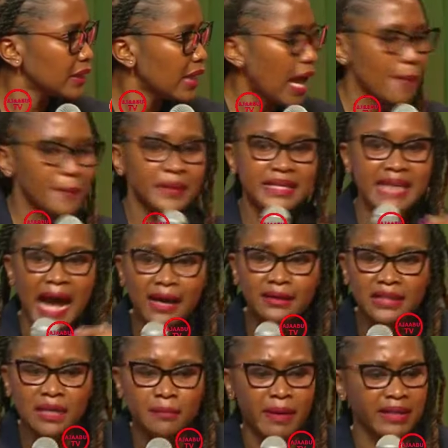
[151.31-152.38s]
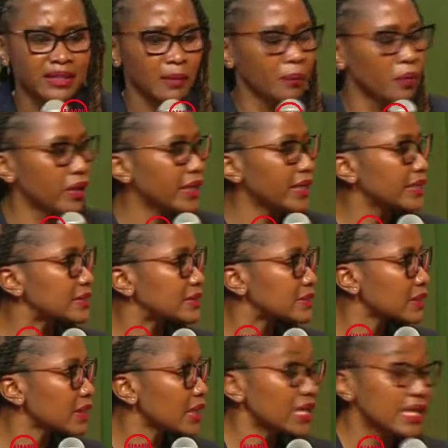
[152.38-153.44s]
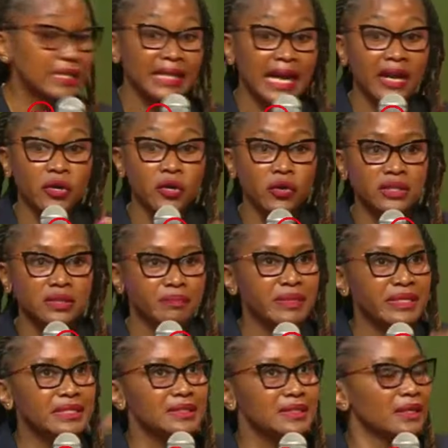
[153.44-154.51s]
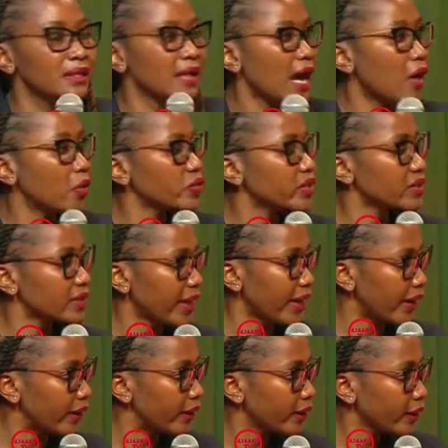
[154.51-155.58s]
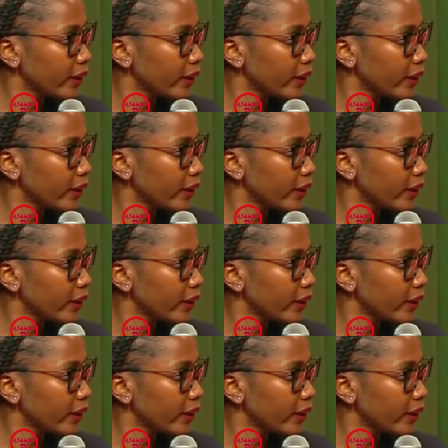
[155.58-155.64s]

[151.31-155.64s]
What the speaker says: abducted by the police, it cannot be seen out there.